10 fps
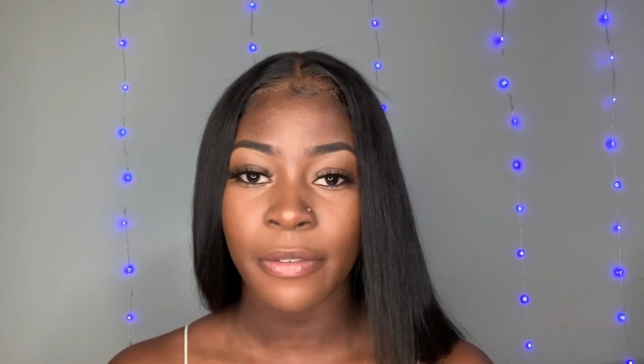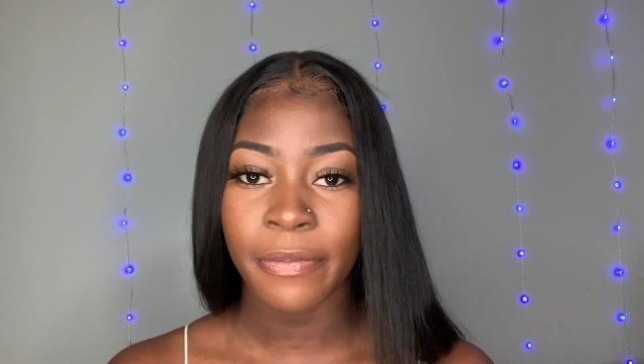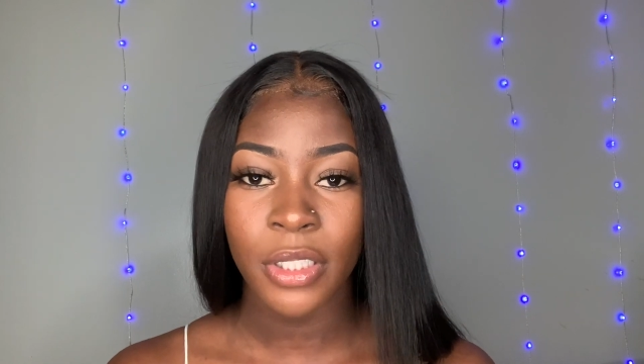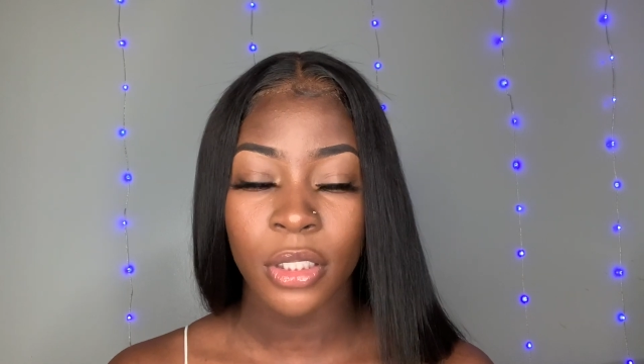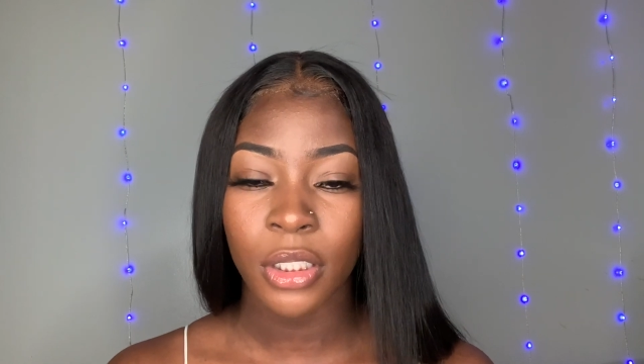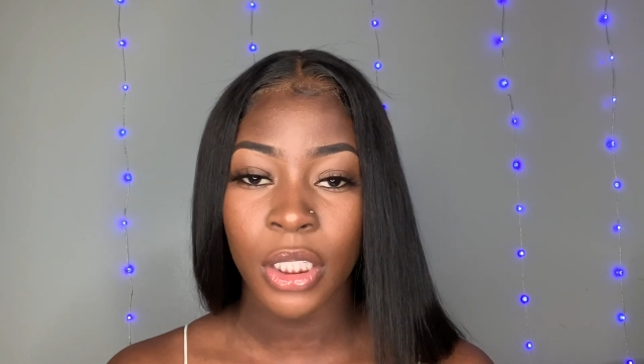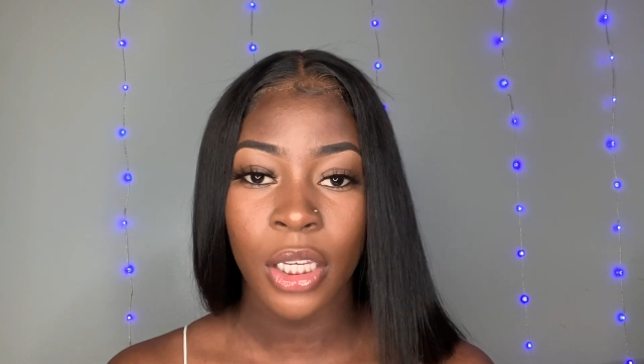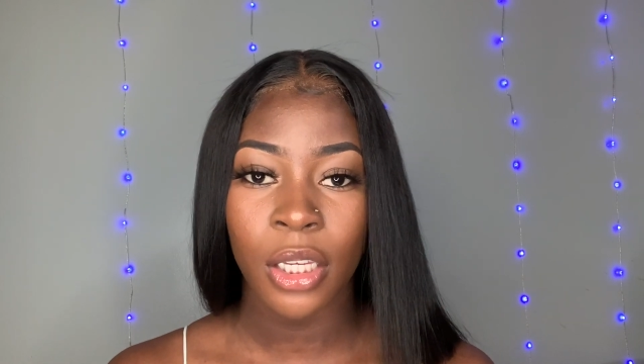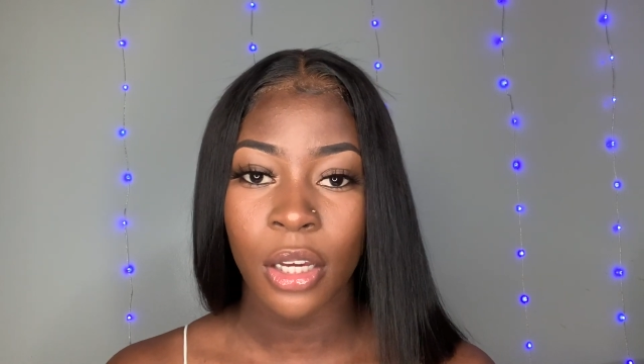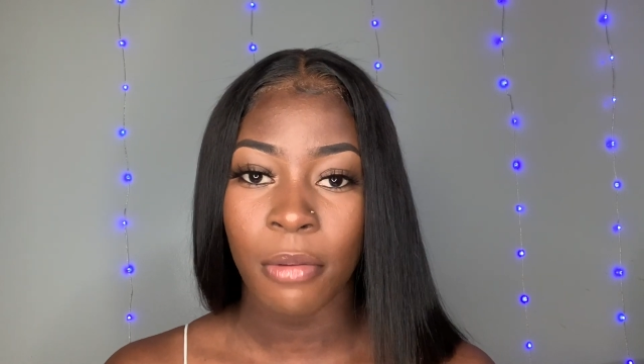
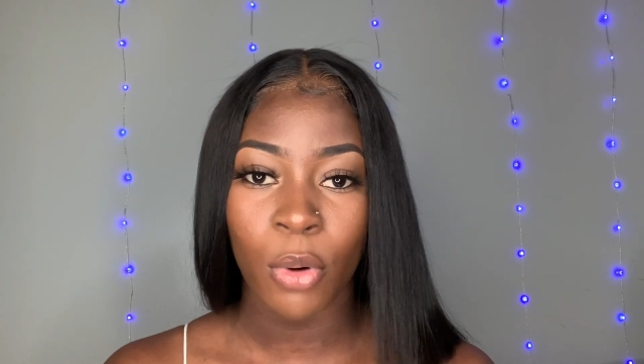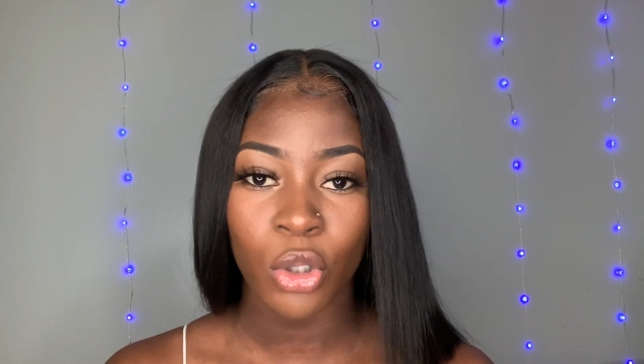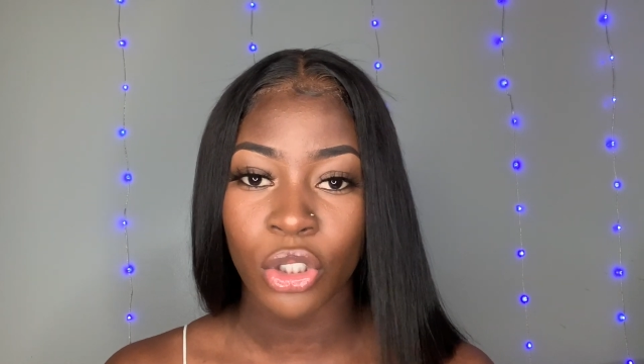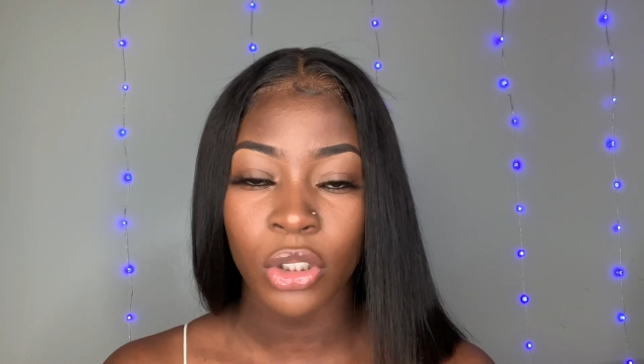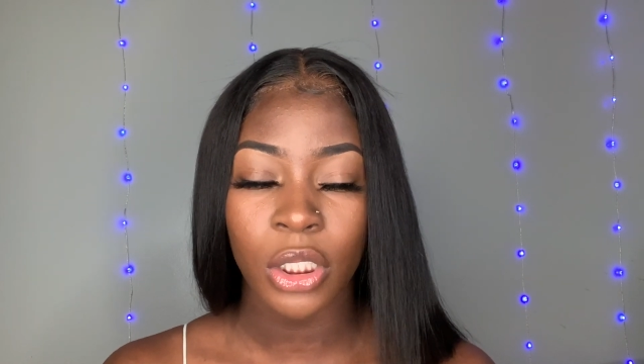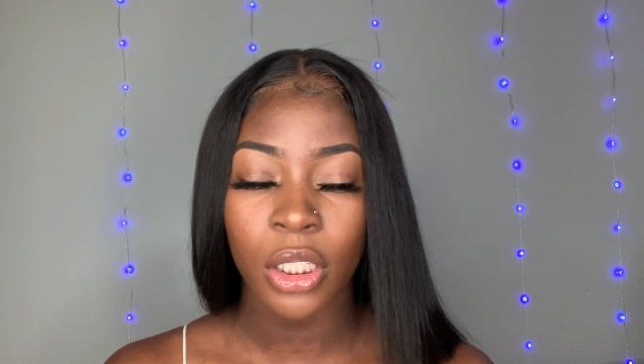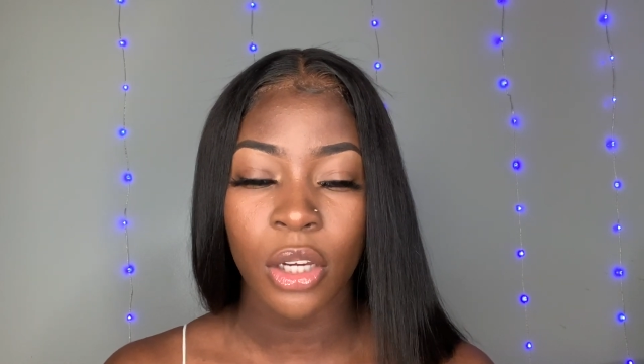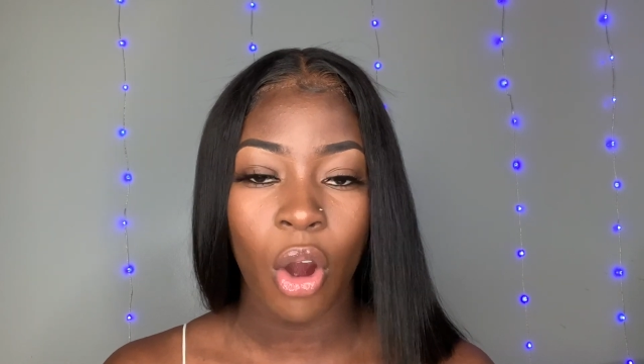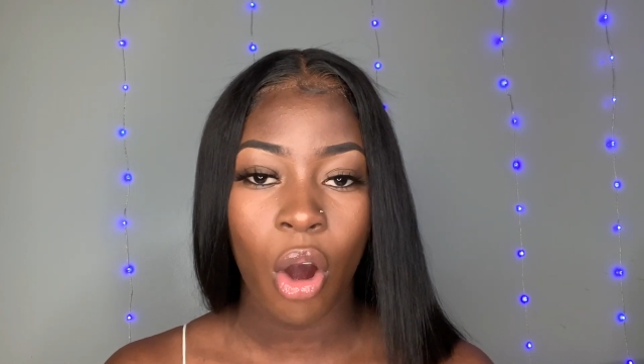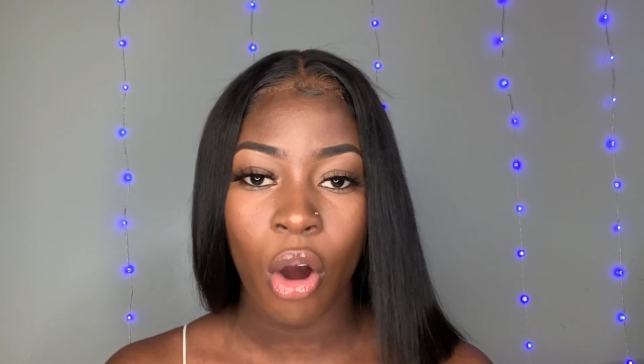physically, emotionally,
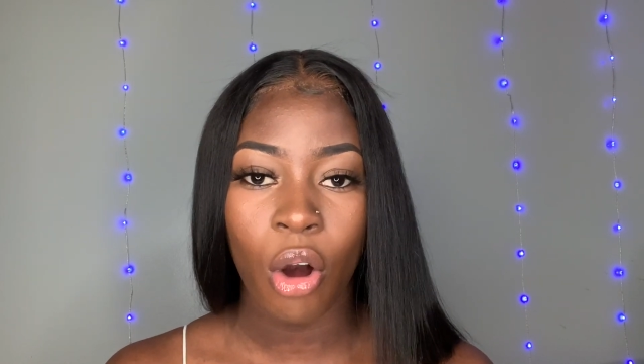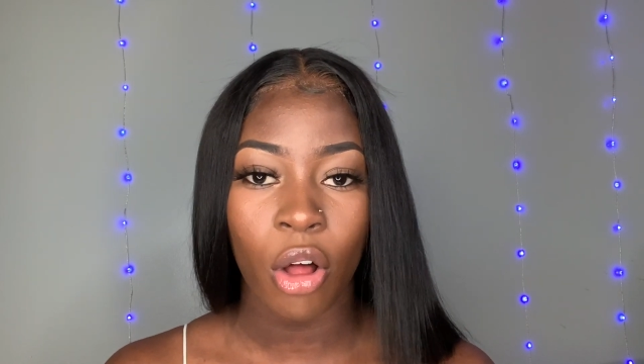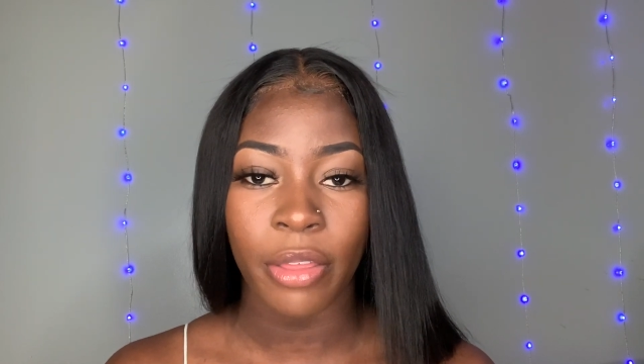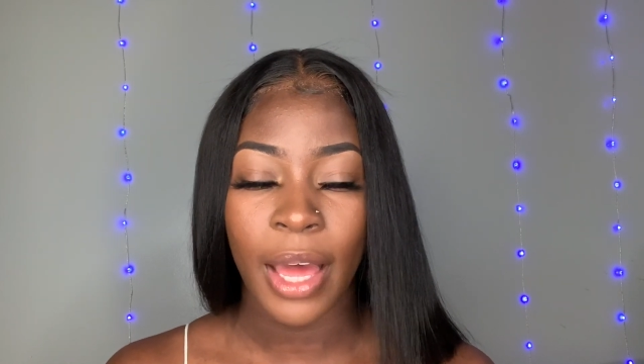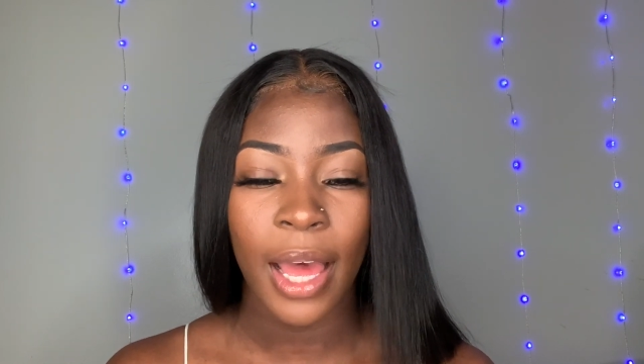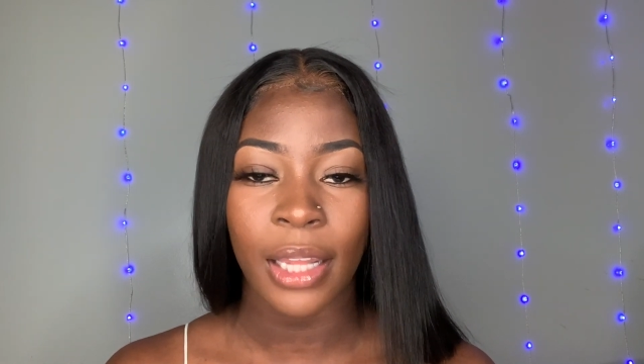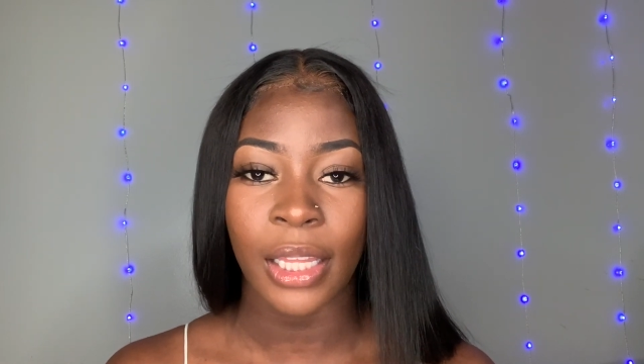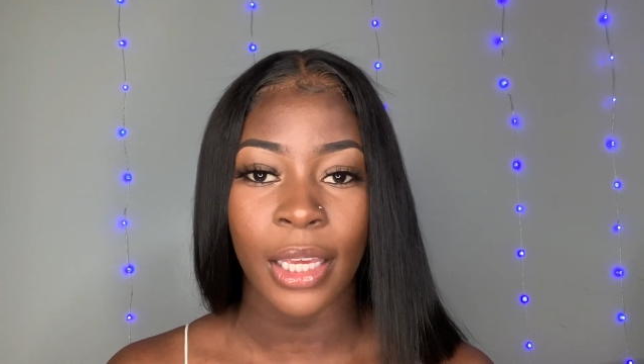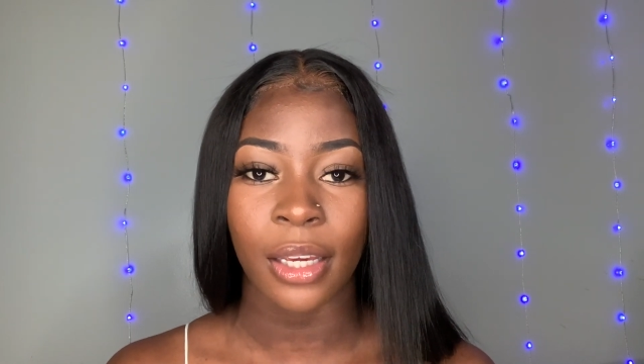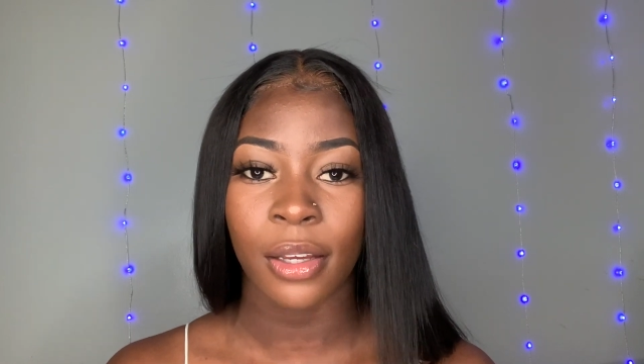all that.
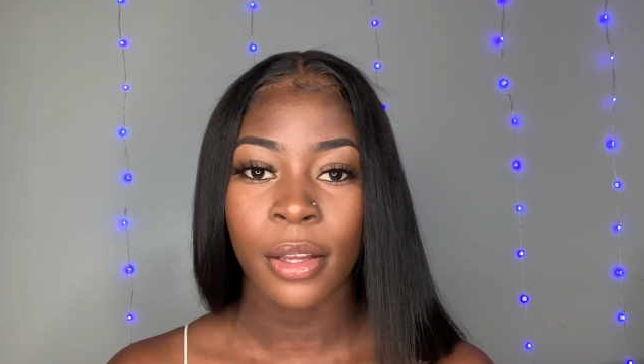Like